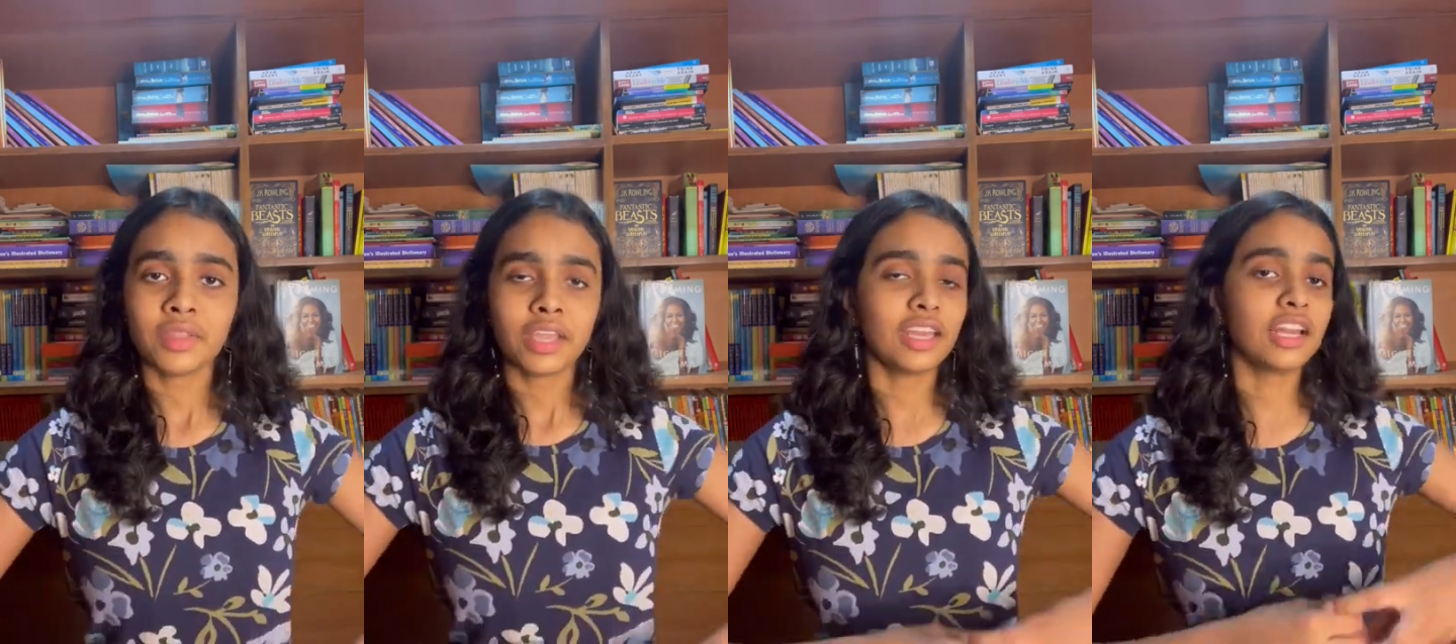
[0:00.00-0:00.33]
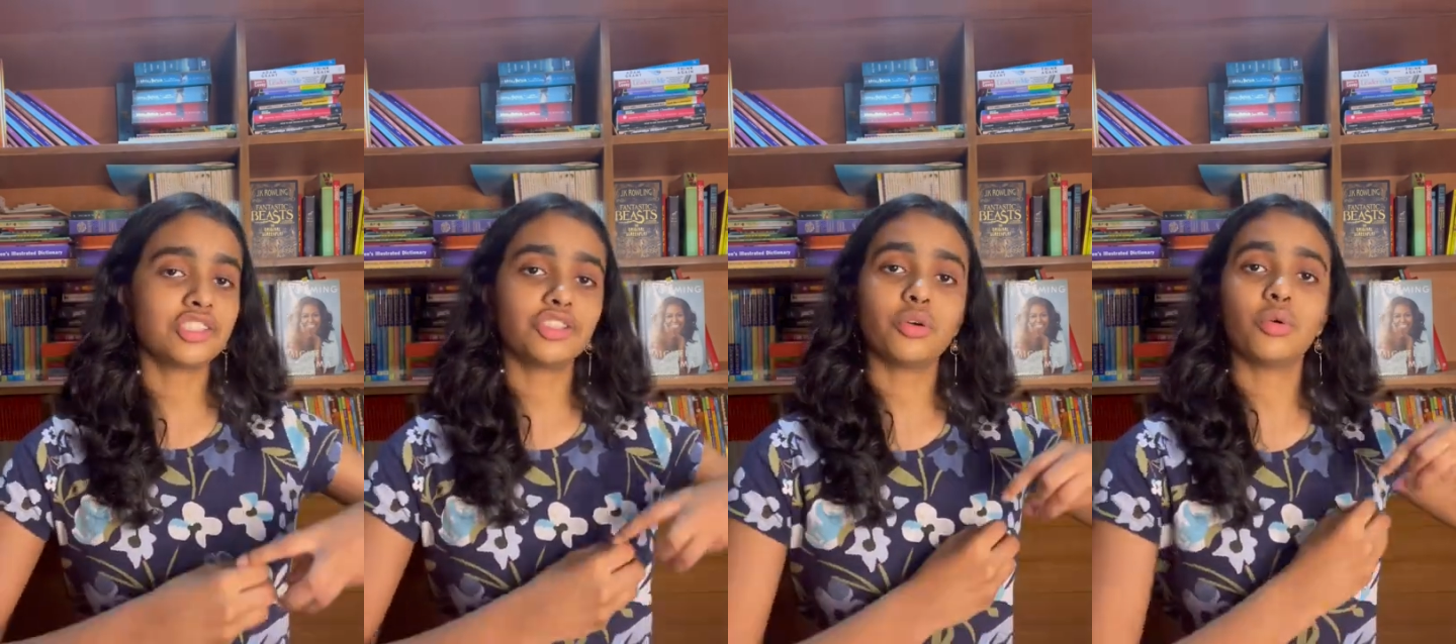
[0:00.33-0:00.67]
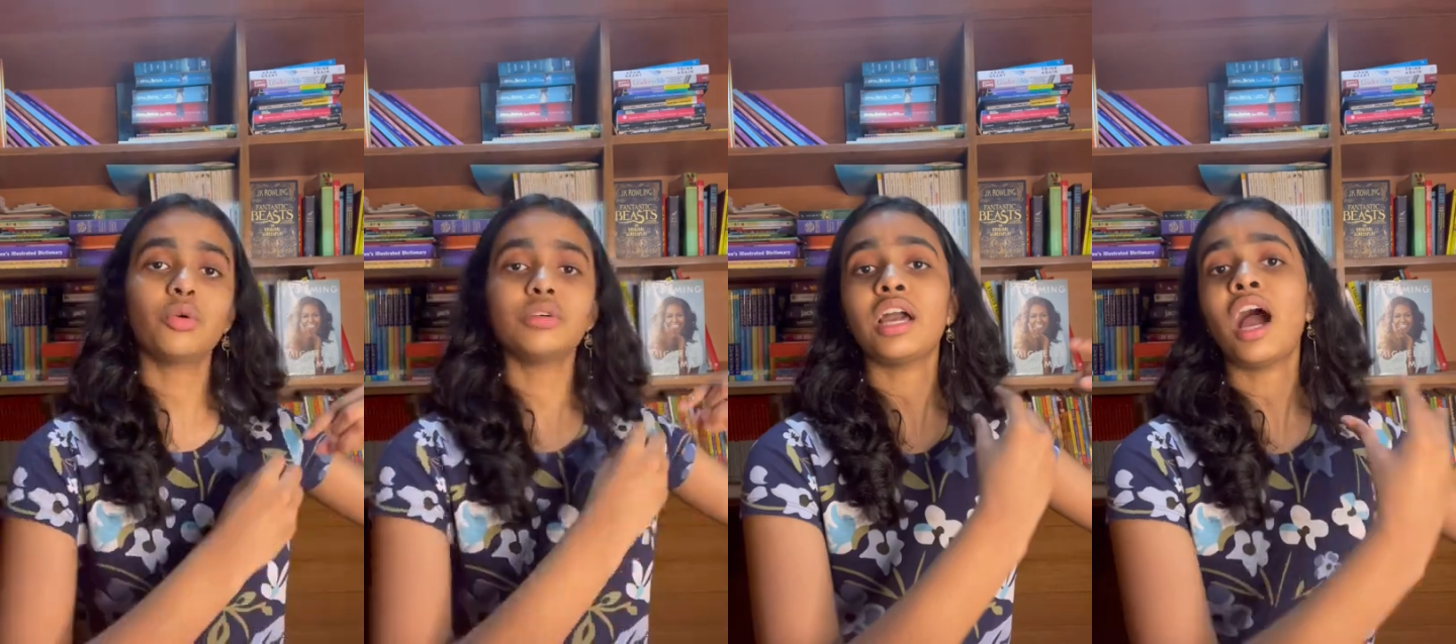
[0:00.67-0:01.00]
He doesn't know
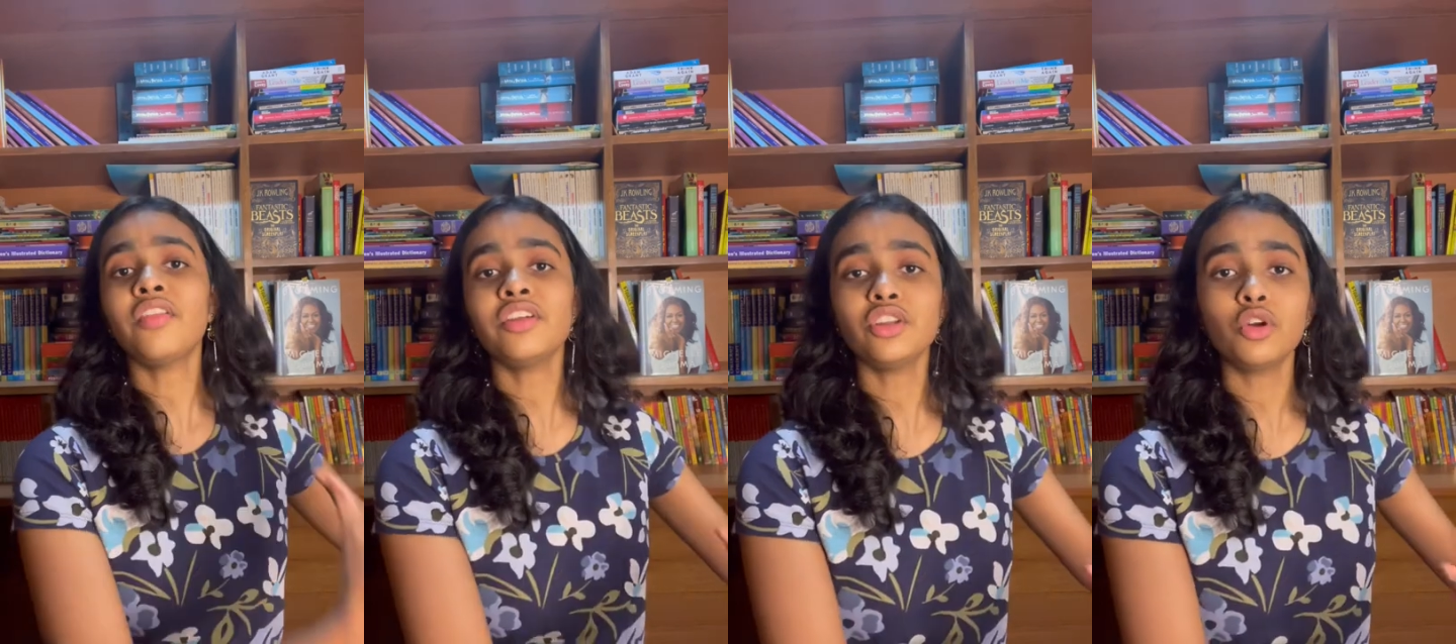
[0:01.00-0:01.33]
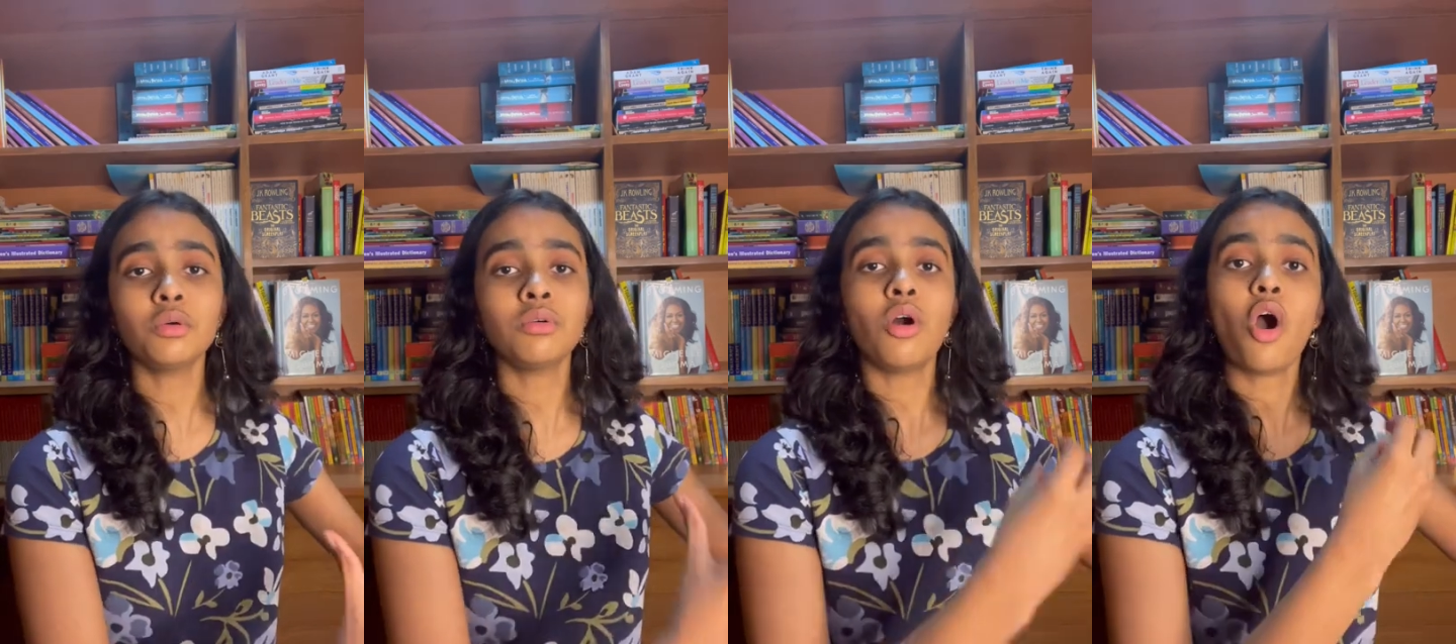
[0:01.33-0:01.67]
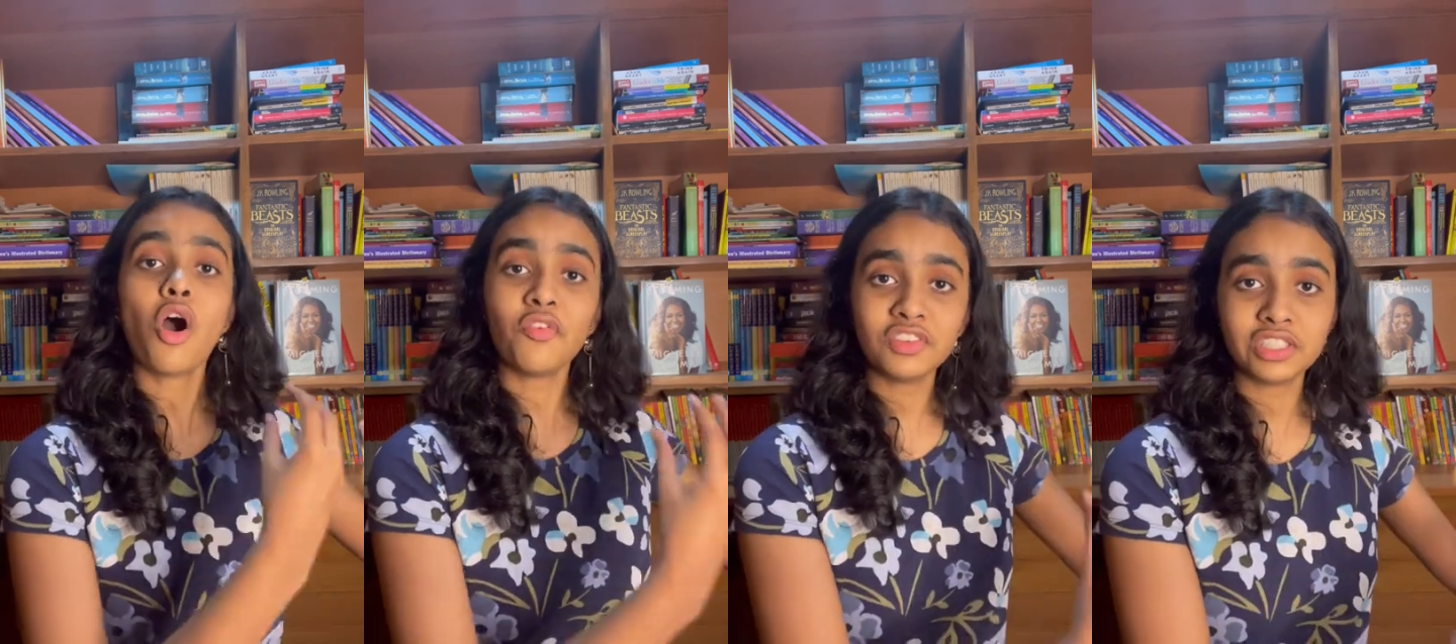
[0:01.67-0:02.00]
who the other new
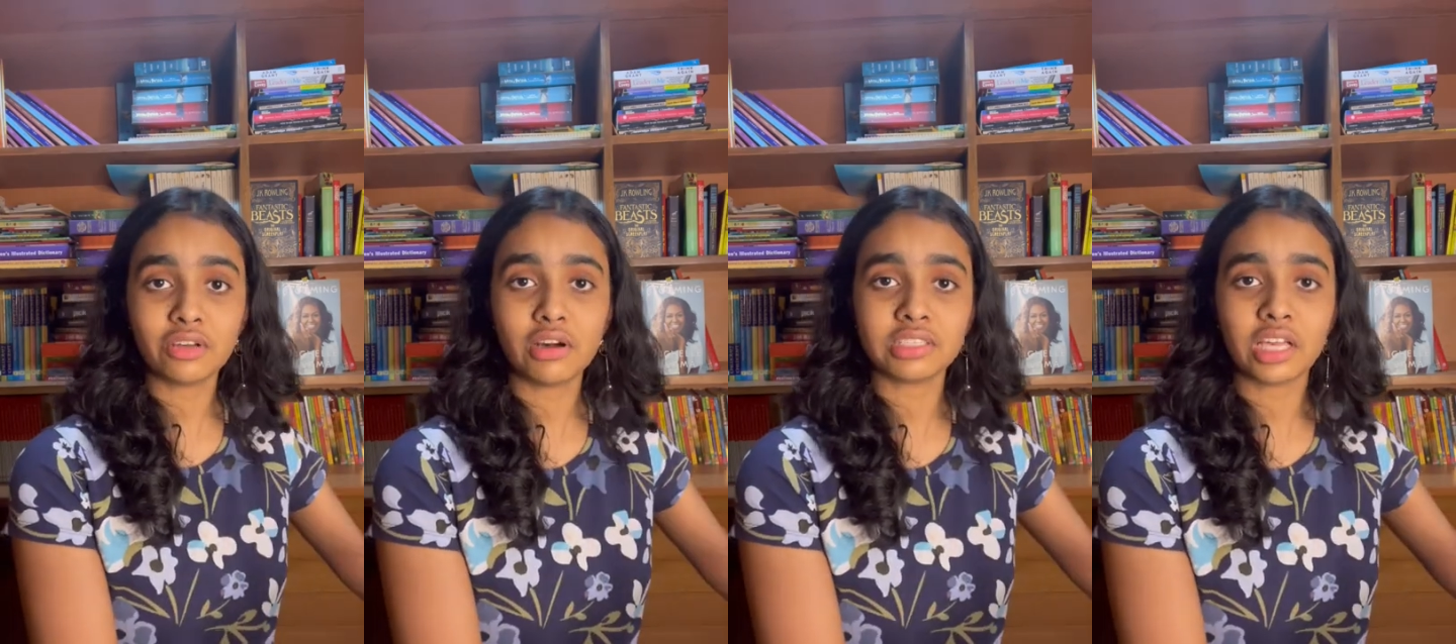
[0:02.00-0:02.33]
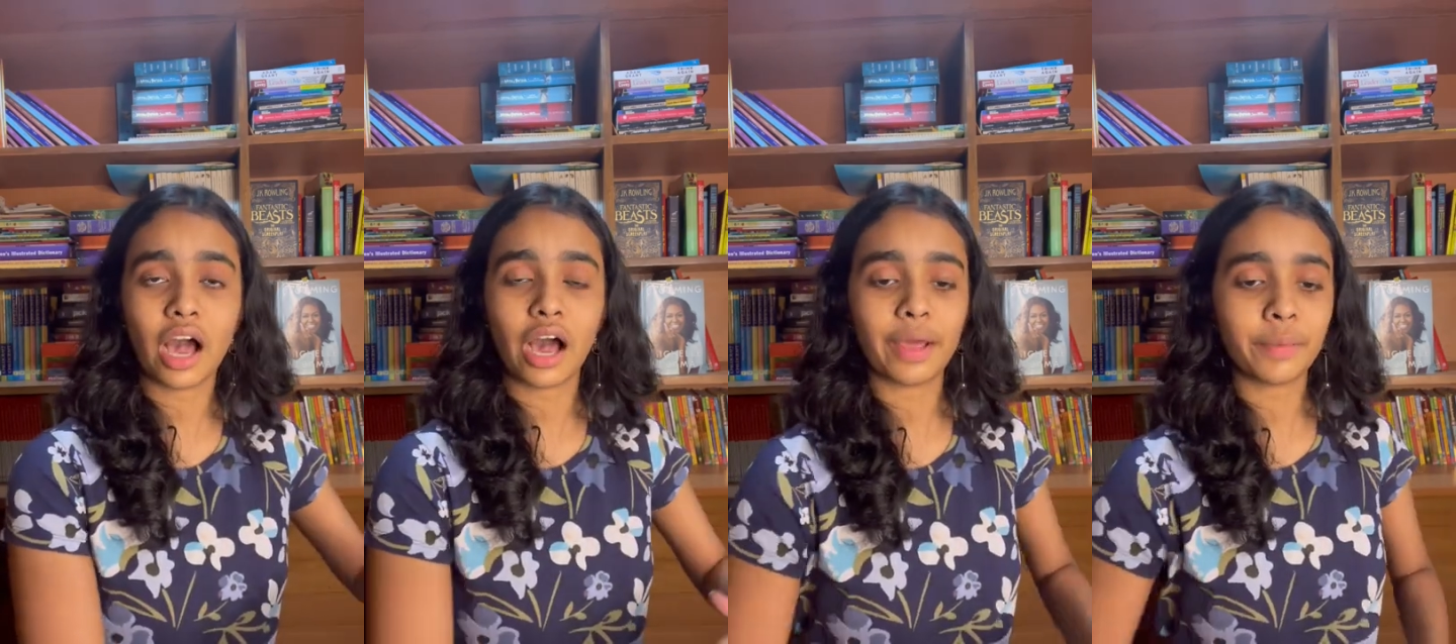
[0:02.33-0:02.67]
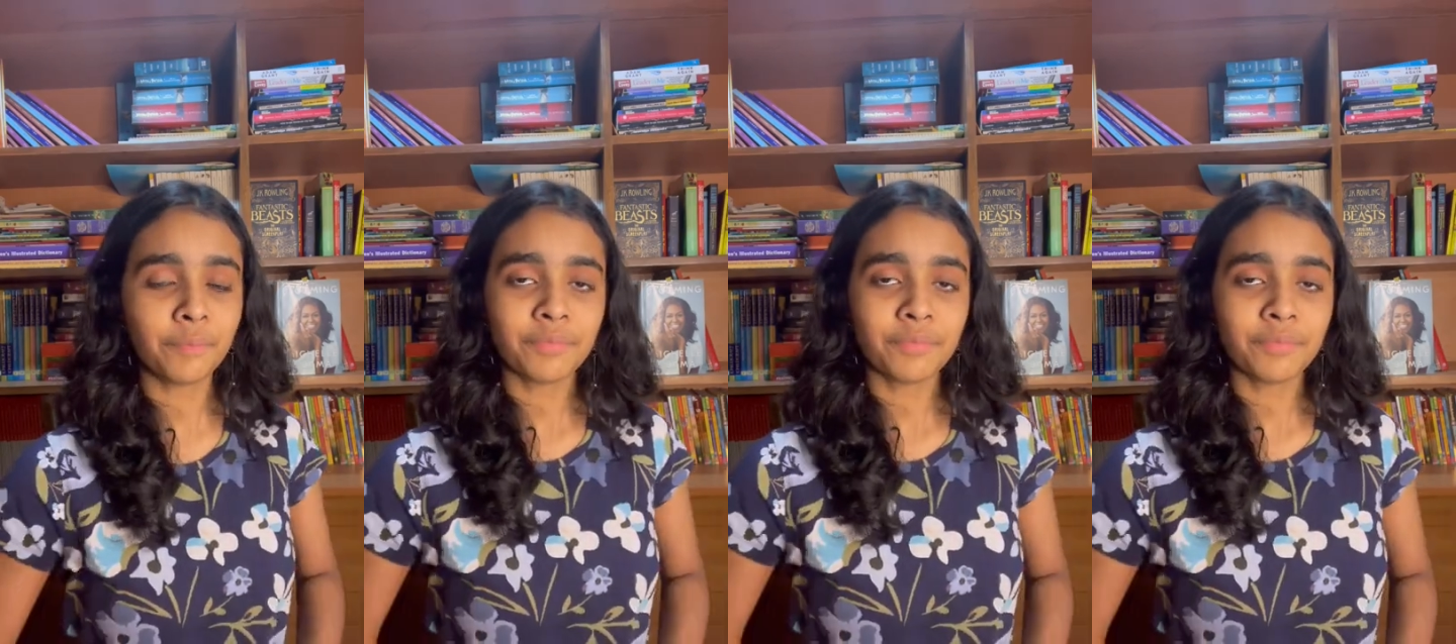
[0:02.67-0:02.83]
officers are.